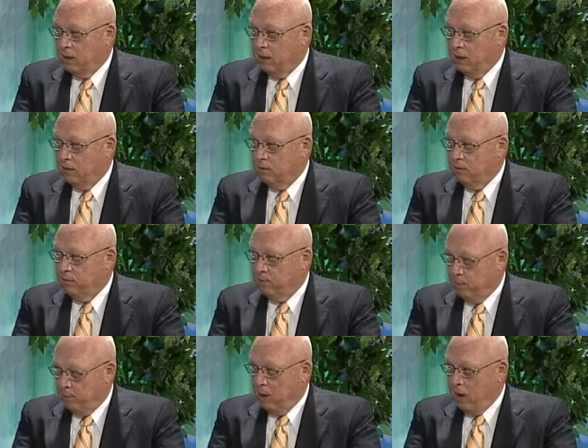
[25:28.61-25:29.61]
get
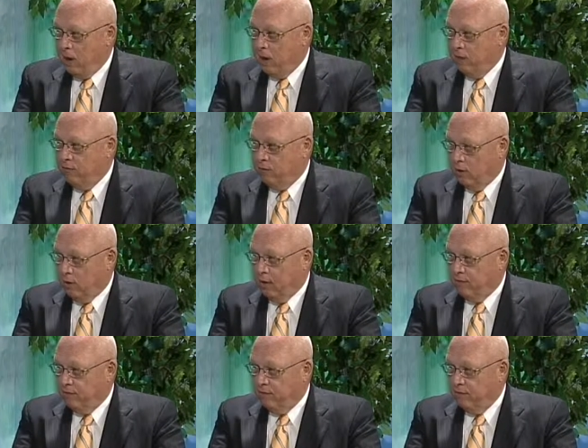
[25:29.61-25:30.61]
prepared for
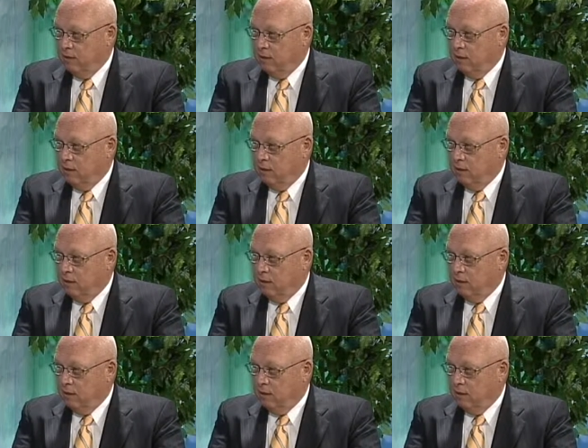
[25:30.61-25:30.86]
life.